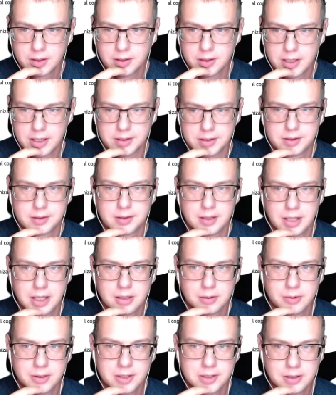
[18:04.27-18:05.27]
Yes,
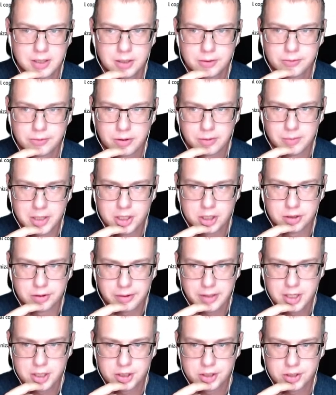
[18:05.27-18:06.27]
AWS CloudFormation
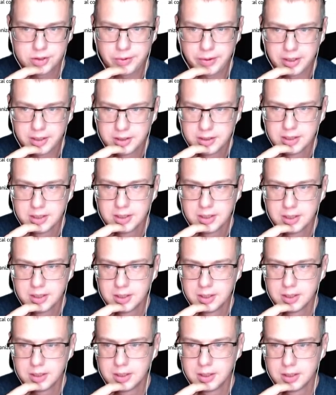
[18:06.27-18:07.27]
registry,
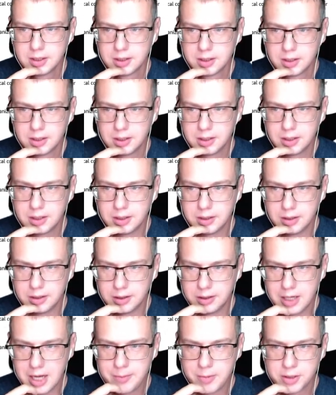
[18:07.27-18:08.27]

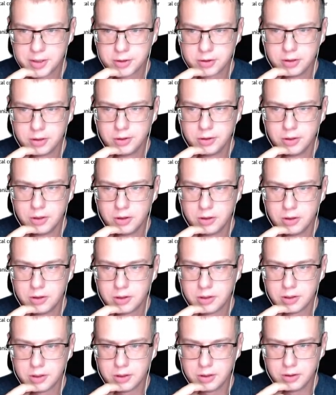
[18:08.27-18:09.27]
Amazon
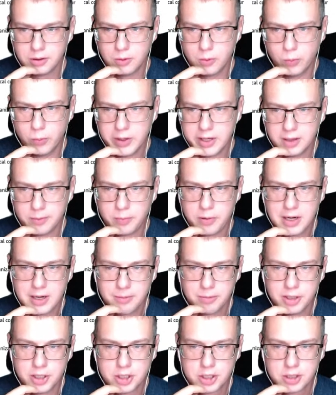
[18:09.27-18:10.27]
will
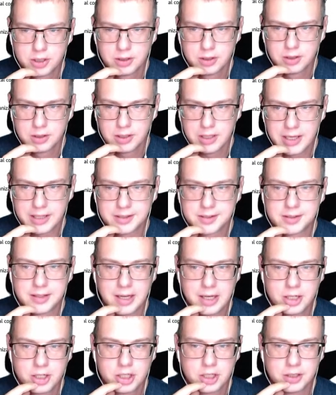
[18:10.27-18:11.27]
publish
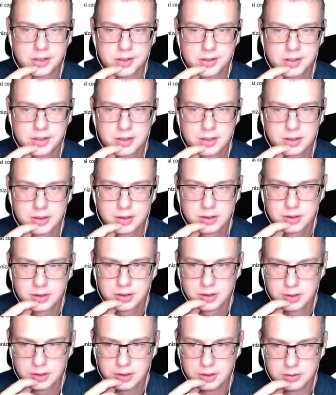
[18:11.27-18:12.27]
extensions.
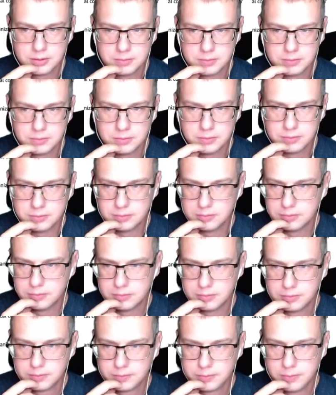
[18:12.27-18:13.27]

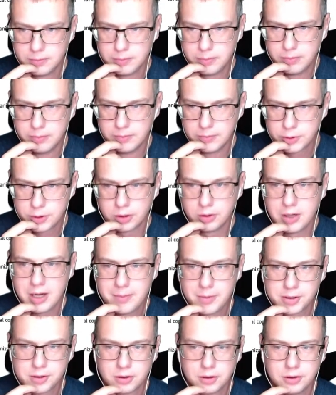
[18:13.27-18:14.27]
So
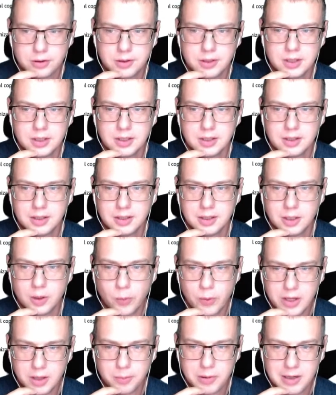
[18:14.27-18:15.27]
Amazon
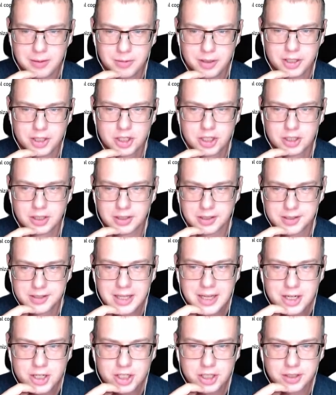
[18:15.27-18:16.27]
will publish
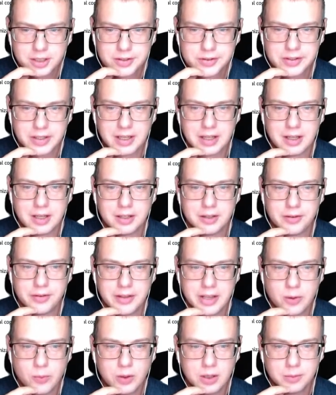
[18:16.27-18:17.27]
extensions and
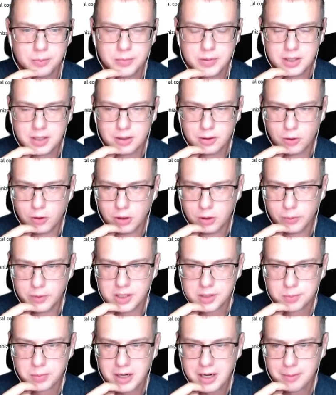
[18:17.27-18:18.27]
they will be
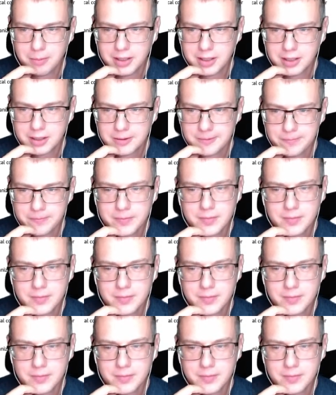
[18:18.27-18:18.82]
always public.